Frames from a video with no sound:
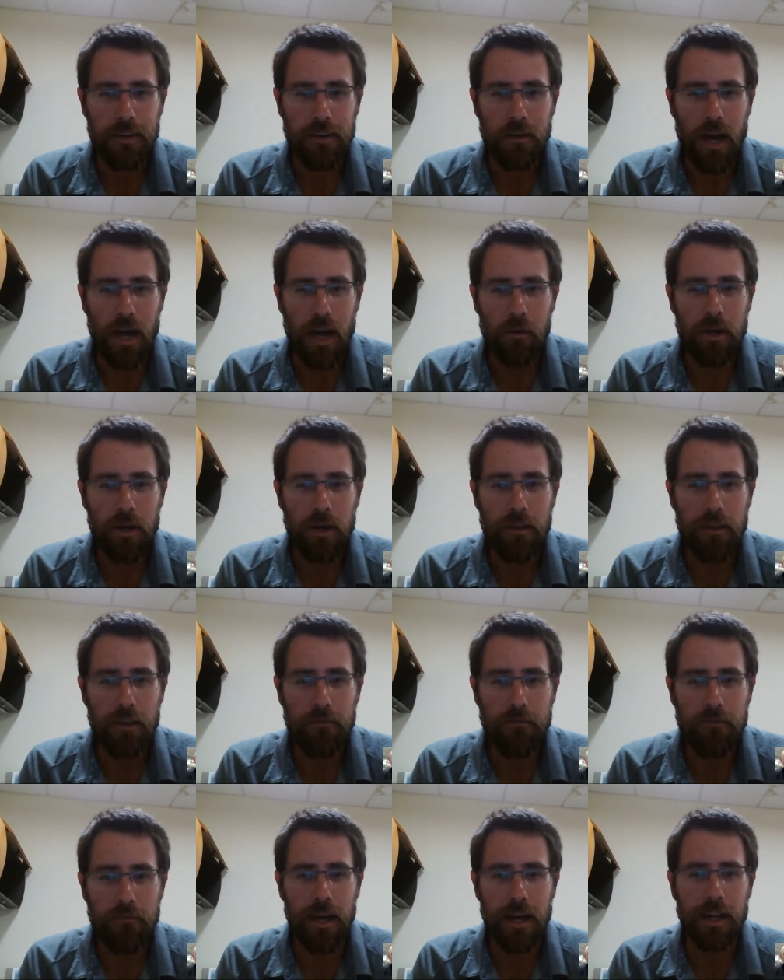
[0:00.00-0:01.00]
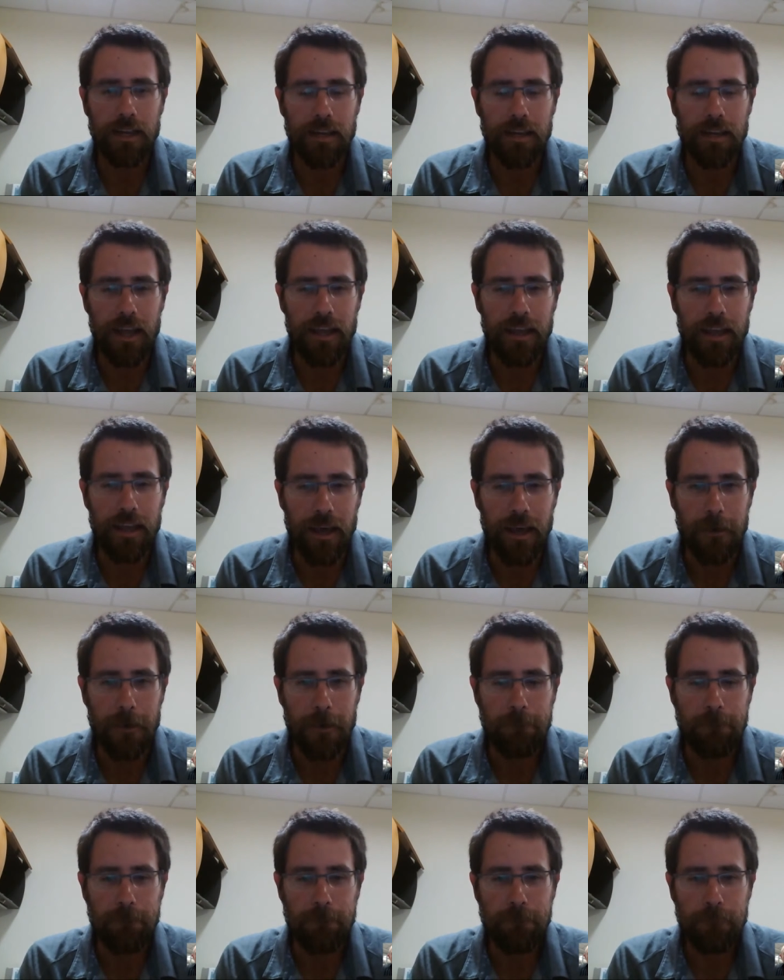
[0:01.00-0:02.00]
how would I find
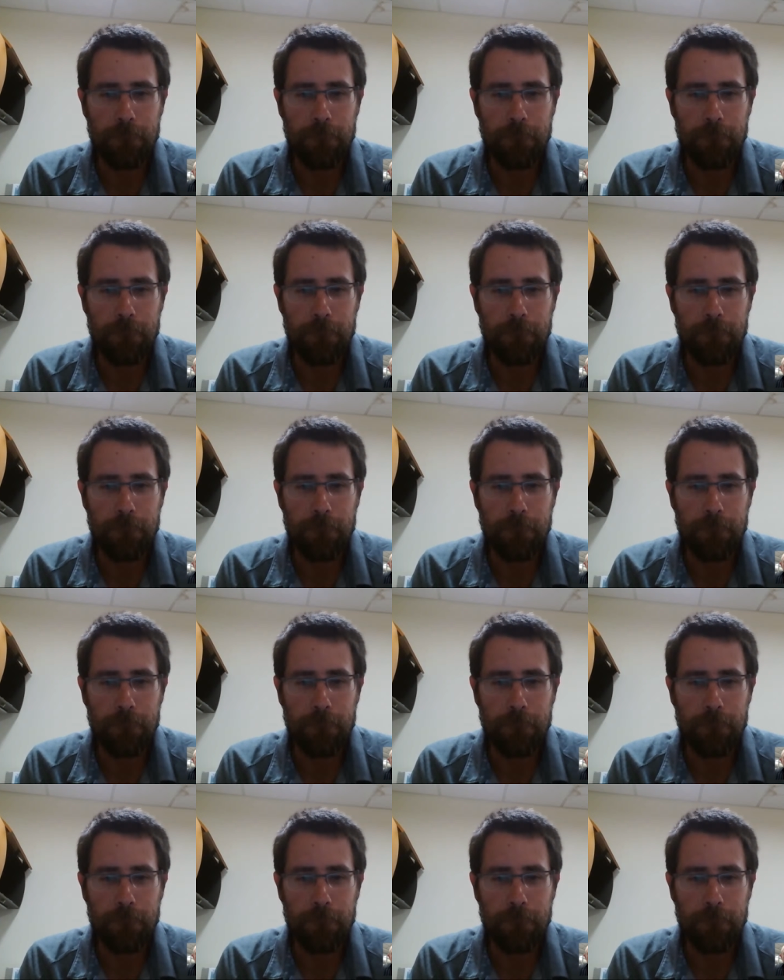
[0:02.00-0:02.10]
a